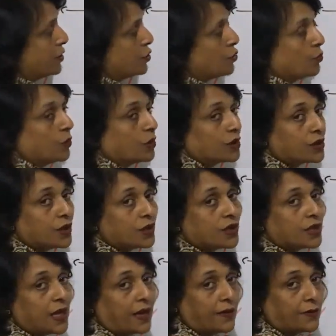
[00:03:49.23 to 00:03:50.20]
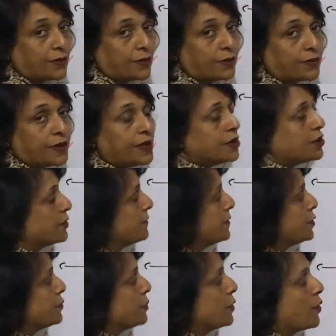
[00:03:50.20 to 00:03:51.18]
is towards the central region,
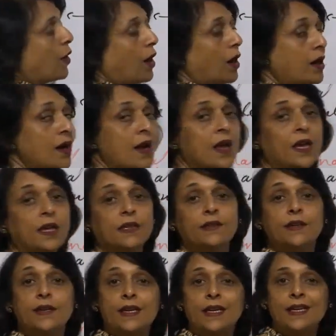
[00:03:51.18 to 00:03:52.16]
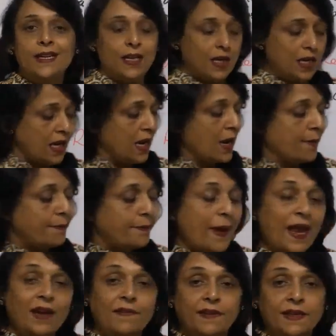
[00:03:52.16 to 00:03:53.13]
which we call the renal
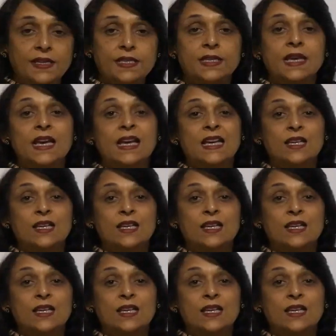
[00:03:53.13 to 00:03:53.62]
pelvis.